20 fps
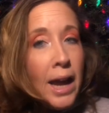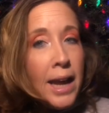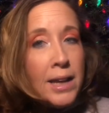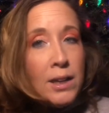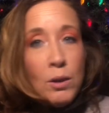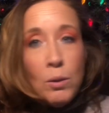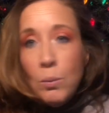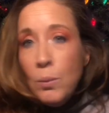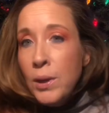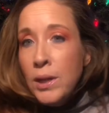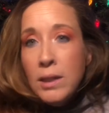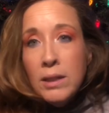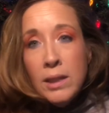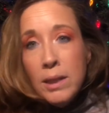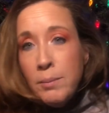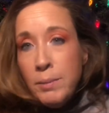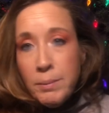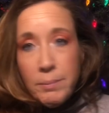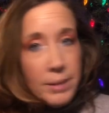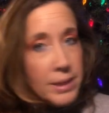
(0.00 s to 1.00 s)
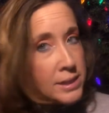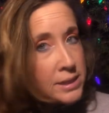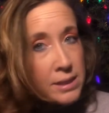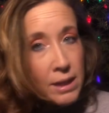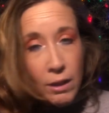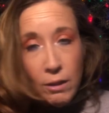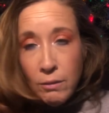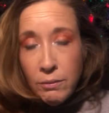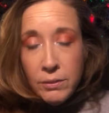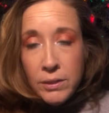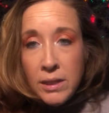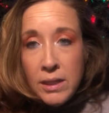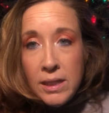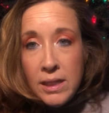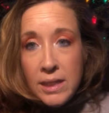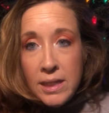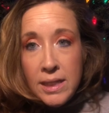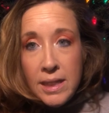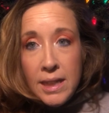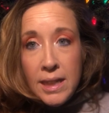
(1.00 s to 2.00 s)
I don't want to limit myself
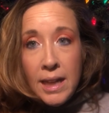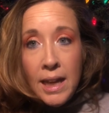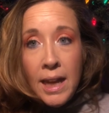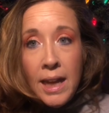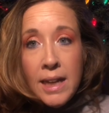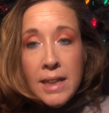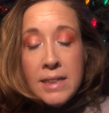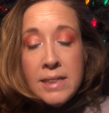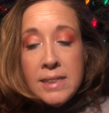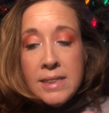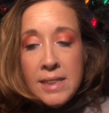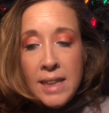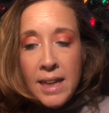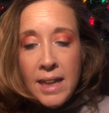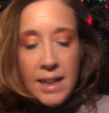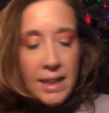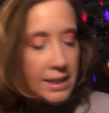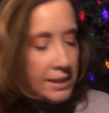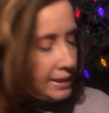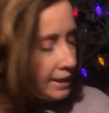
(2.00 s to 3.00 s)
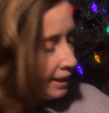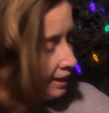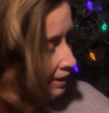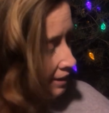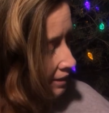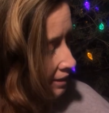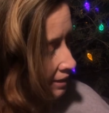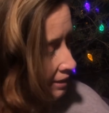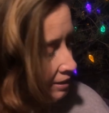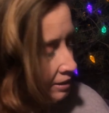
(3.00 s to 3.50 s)
and say that,